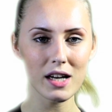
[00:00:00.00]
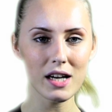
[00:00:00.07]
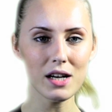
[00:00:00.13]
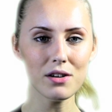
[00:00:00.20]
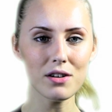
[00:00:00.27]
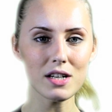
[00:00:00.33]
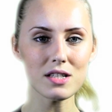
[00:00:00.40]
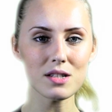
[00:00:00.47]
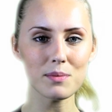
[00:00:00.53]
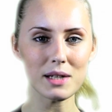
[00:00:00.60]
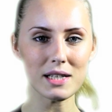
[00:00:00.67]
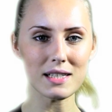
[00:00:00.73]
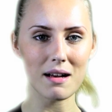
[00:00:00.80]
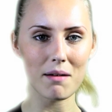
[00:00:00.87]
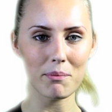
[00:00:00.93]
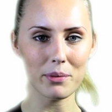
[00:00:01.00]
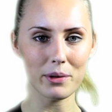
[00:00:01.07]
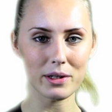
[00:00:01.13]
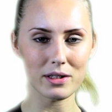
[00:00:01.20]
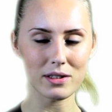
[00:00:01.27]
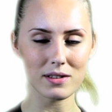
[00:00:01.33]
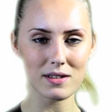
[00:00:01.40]
Here are some
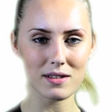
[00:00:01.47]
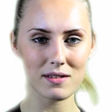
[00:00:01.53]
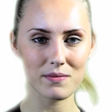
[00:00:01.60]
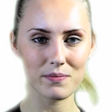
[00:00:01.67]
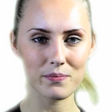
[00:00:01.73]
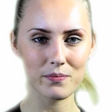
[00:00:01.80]
examples.